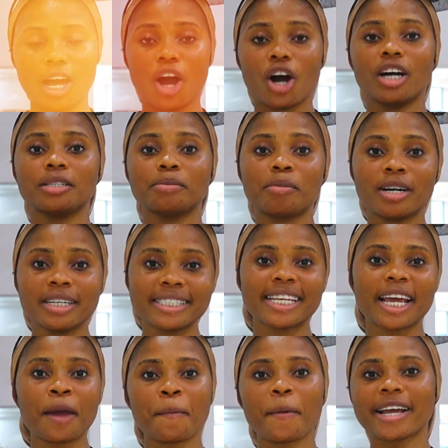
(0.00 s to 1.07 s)
On
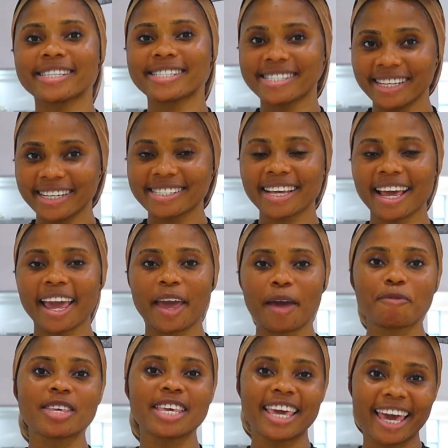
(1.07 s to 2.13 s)
Monday by 6
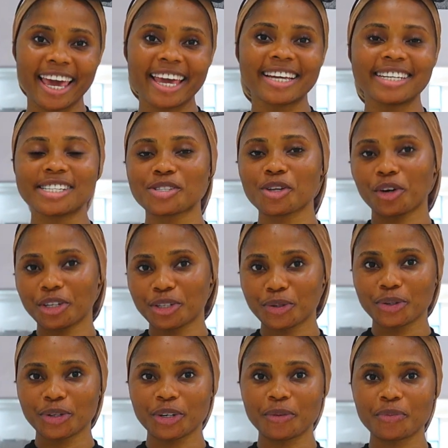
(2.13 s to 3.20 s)
a.m. here in this
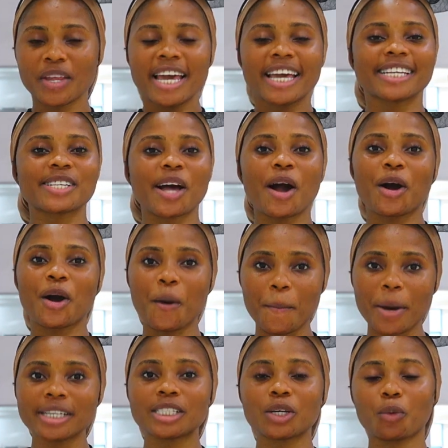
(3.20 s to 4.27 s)
auditorium is our
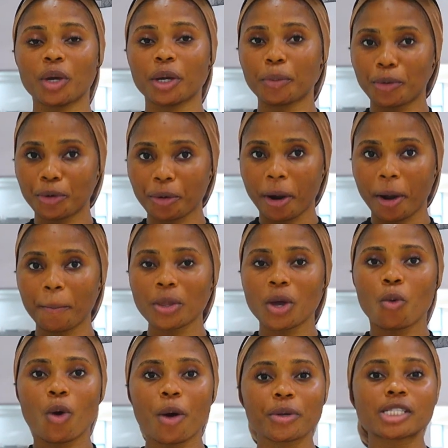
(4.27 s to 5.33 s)
Command the Week program,
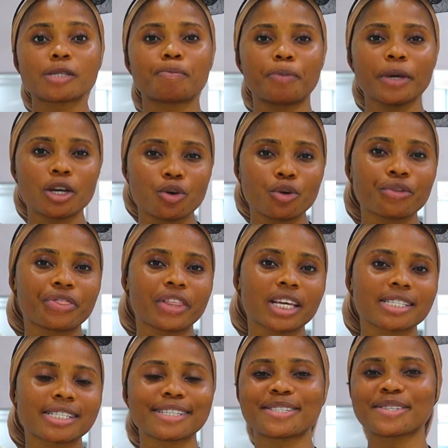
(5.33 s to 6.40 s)
where we speak good
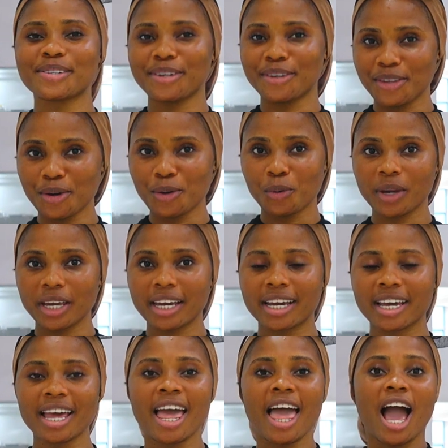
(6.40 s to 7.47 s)
things into the new week.
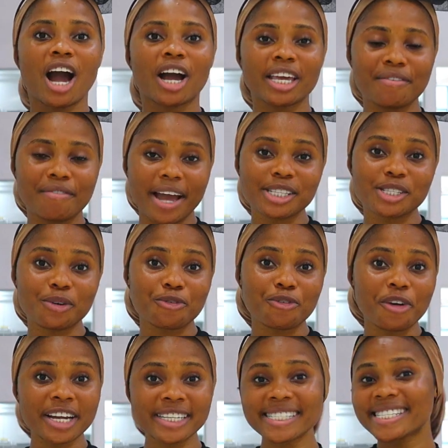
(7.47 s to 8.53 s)
Invite your
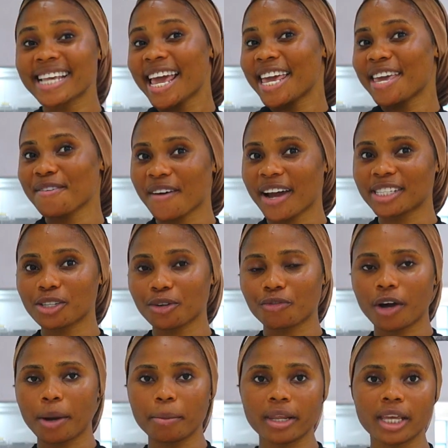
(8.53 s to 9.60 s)
friends, invite your
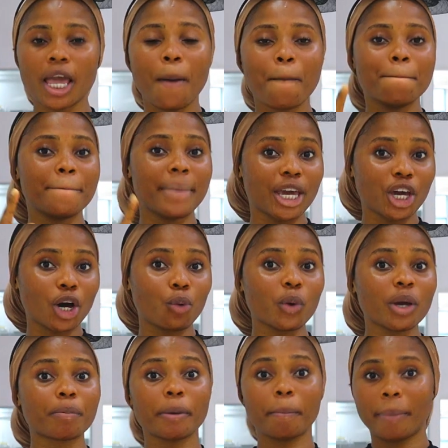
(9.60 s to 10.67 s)
family. May your
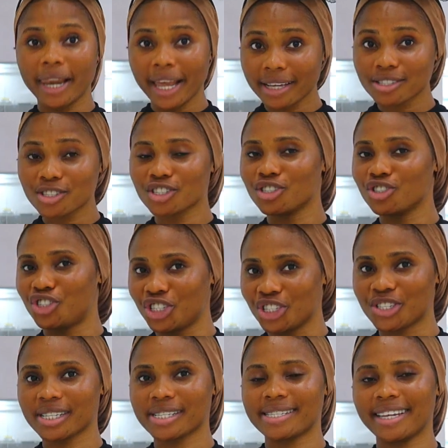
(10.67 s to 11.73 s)
week be blessed in
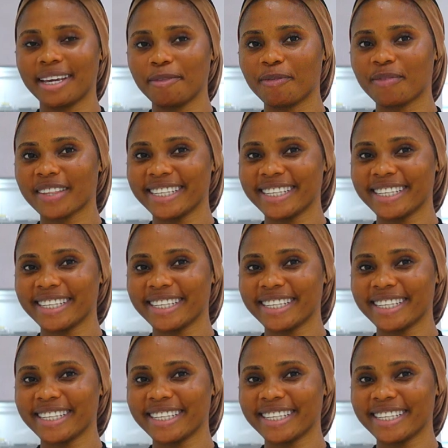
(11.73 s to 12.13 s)
Jesus' name.